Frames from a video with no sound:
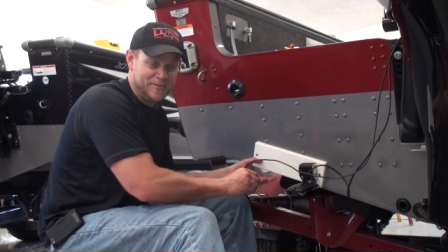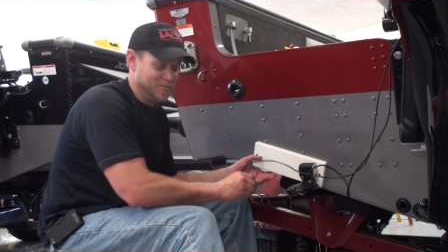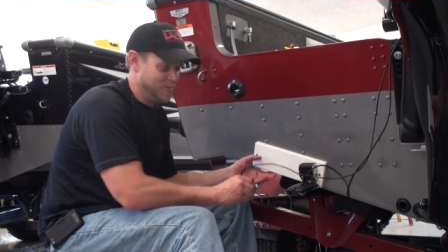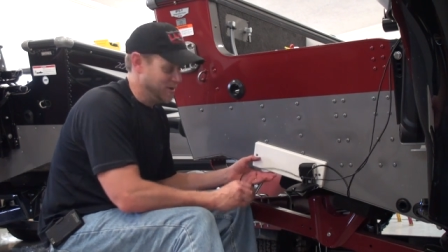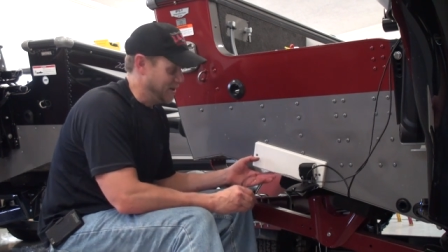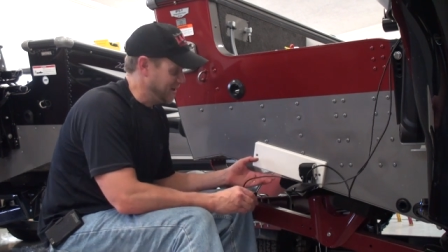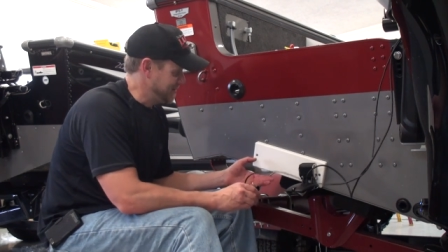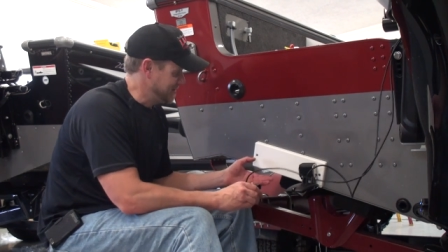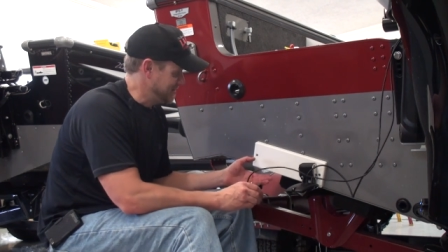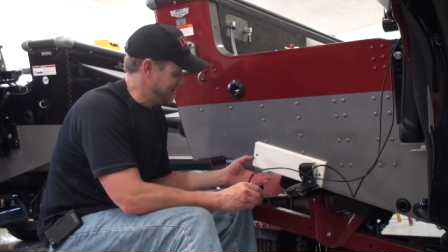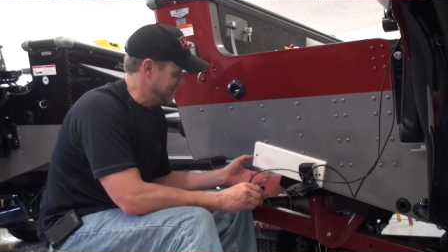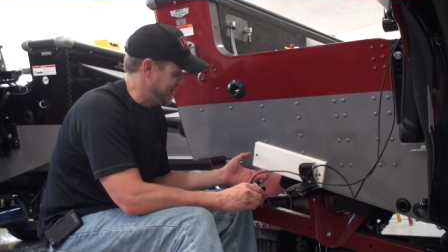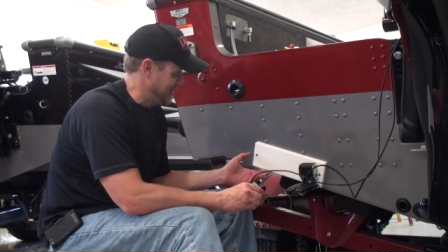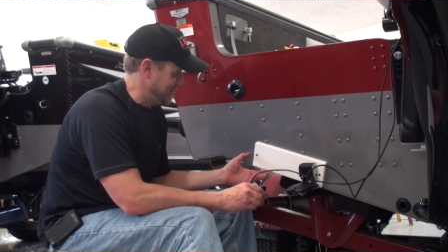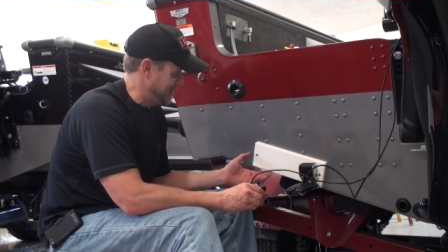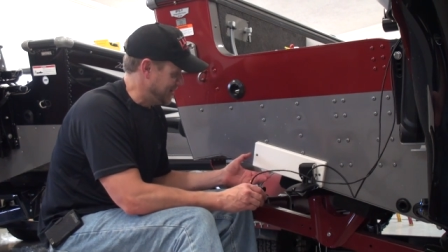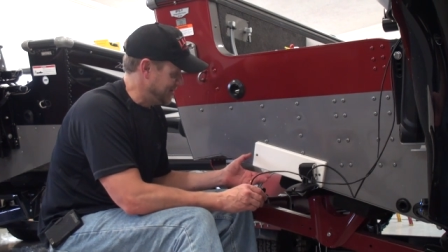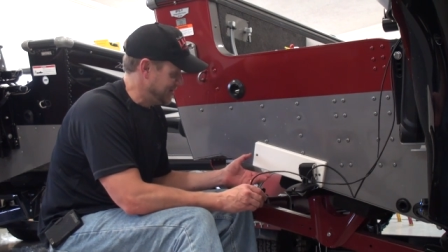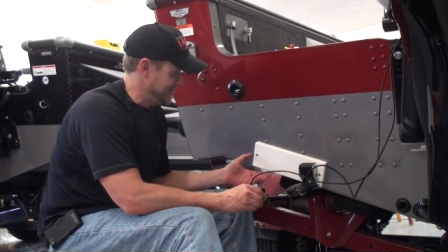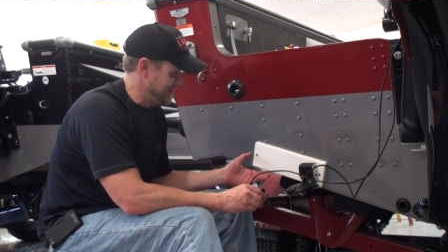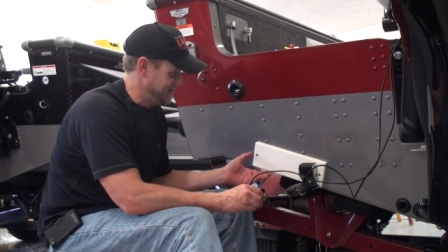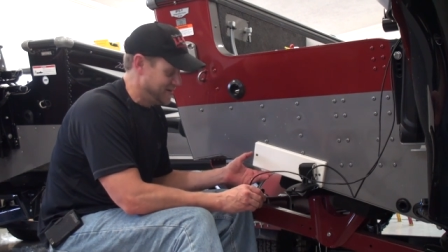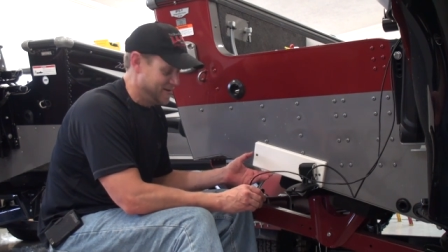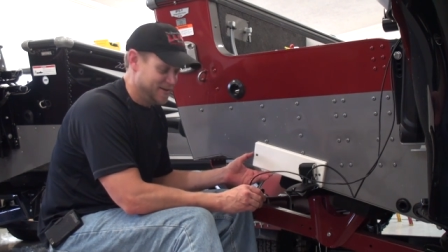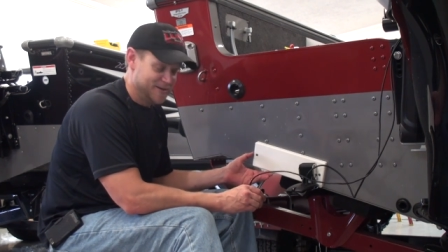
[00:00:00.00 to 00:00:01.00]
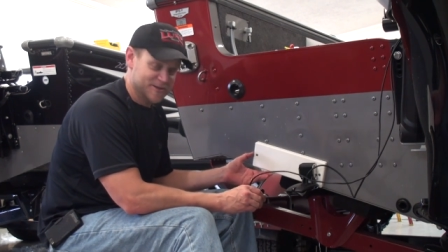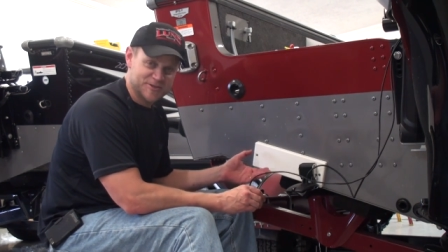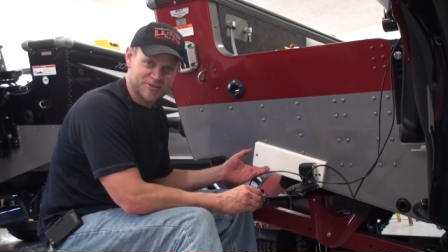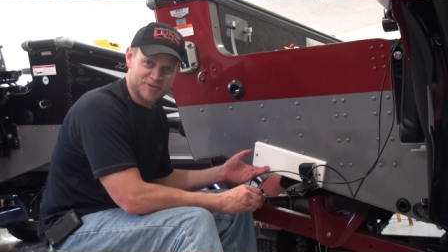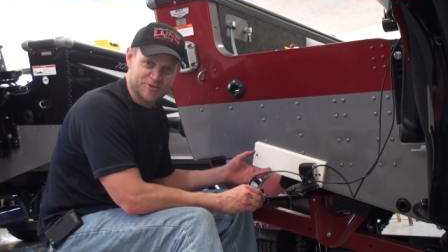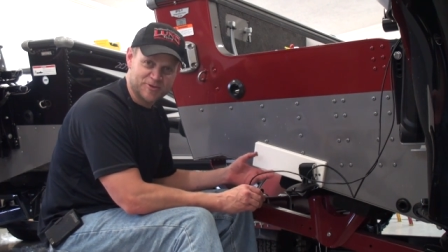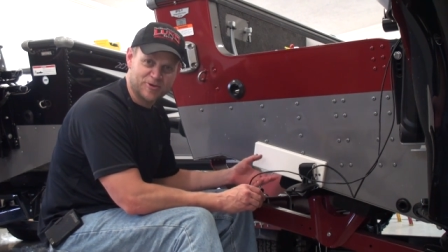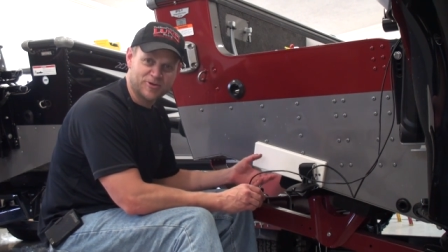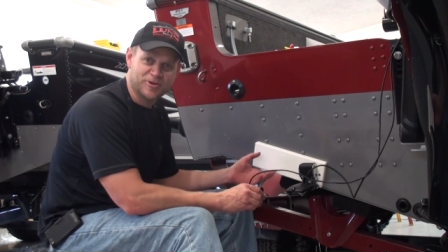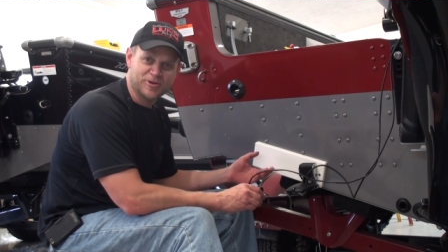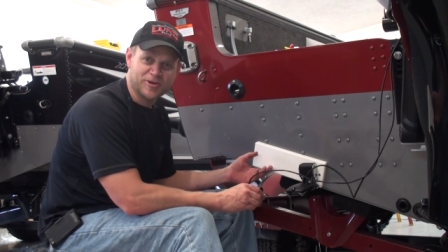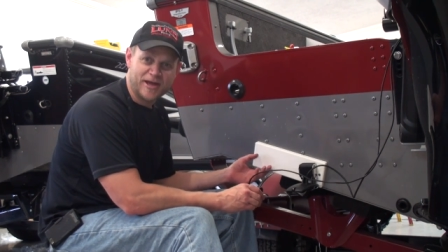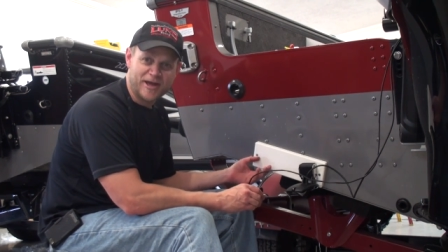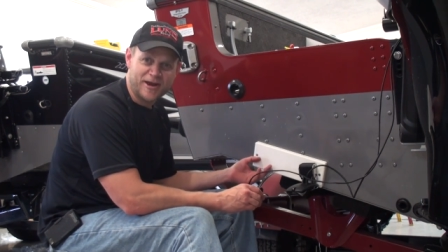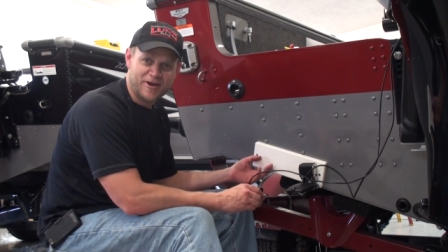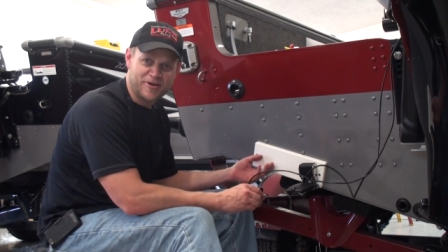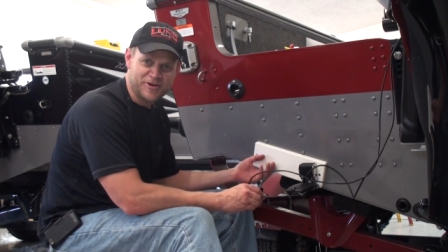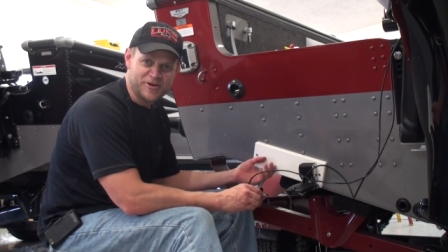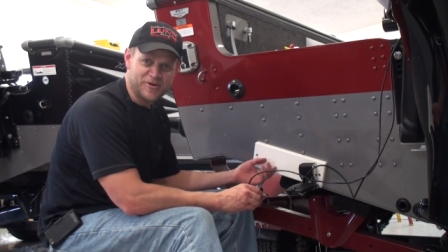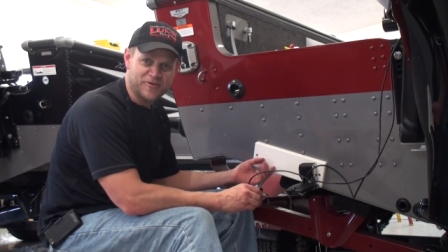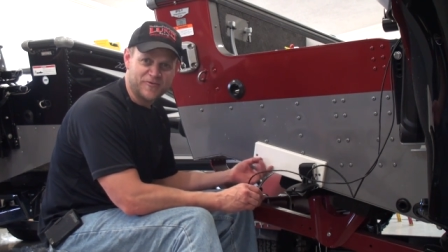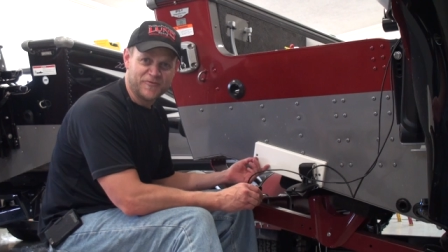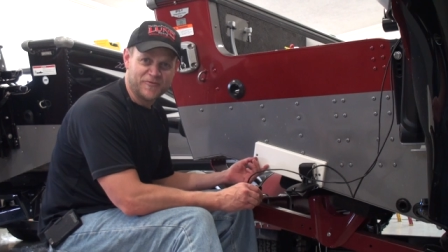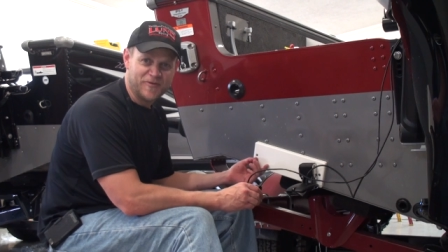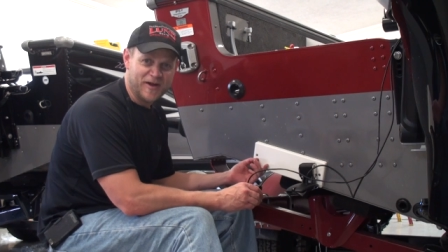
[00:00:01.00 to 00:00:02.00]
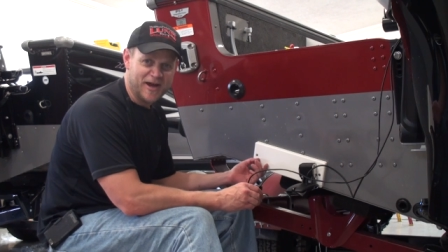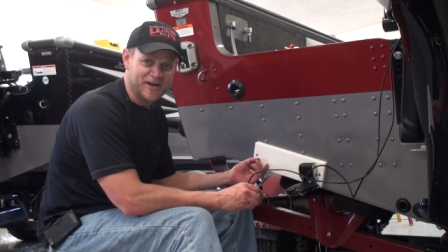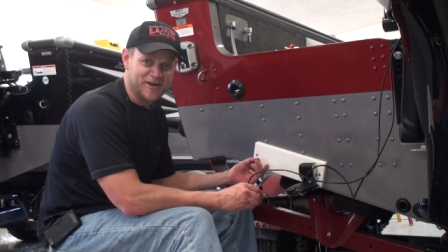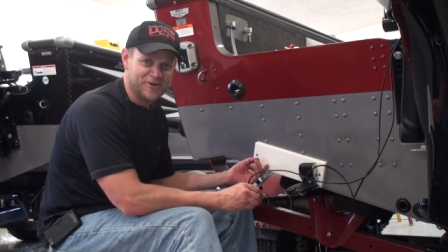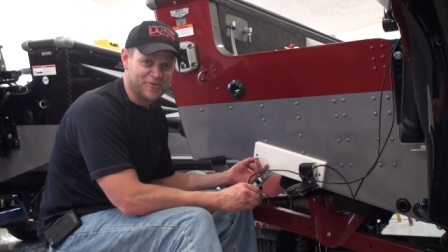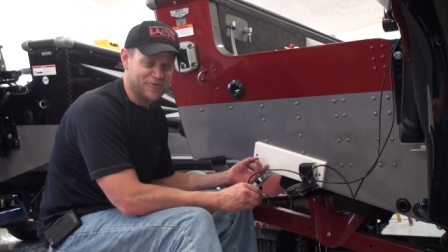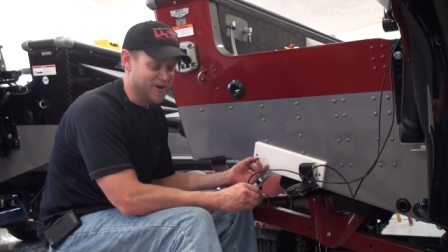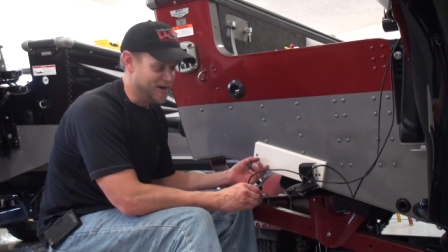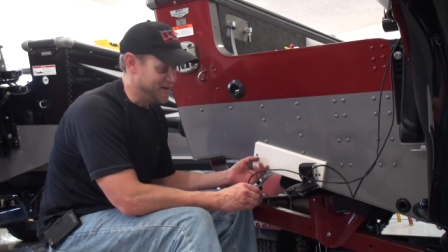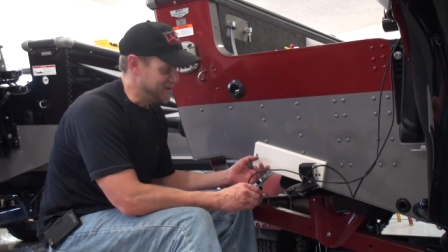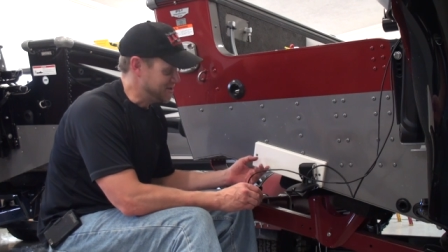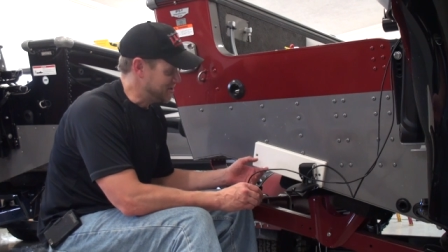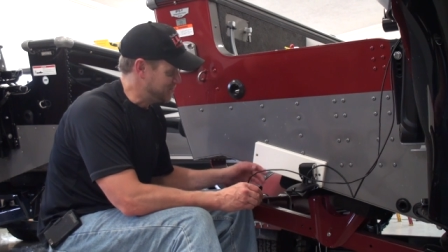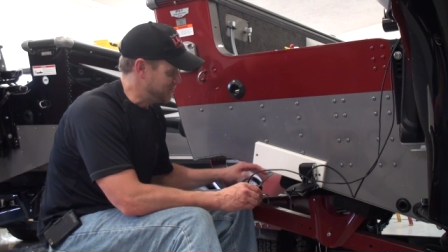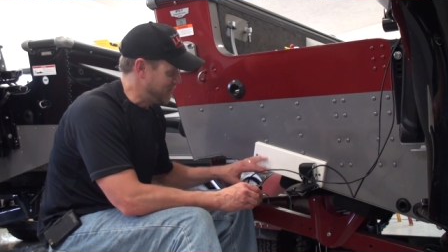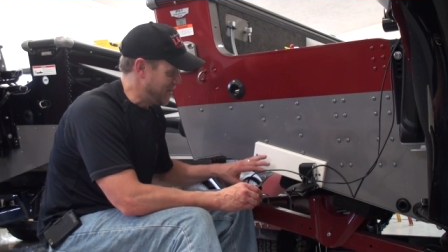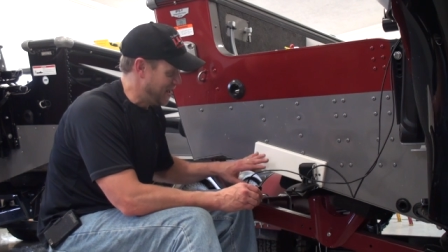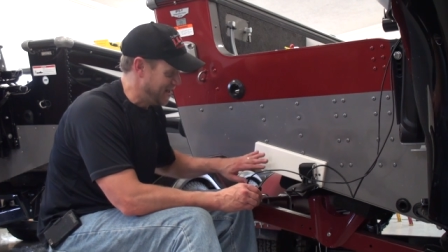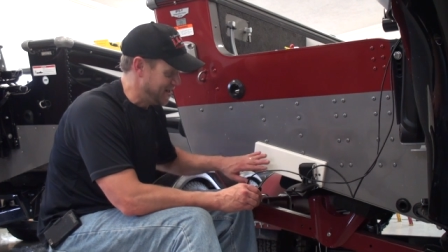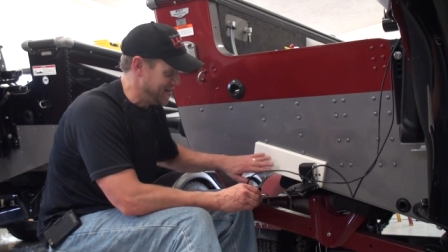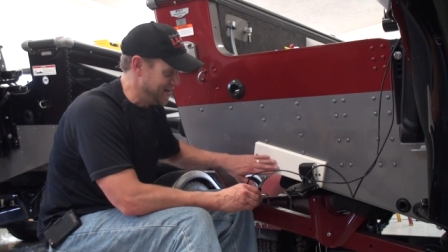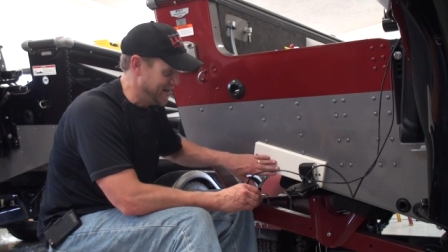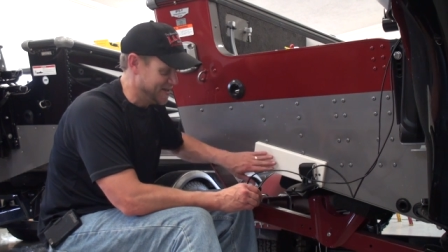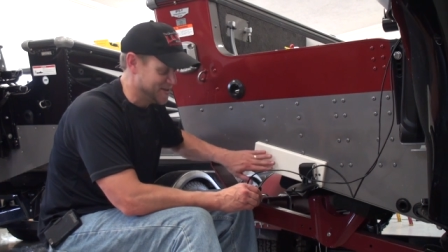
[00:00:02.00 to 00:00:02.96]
but sooner or later you'll find the right spot.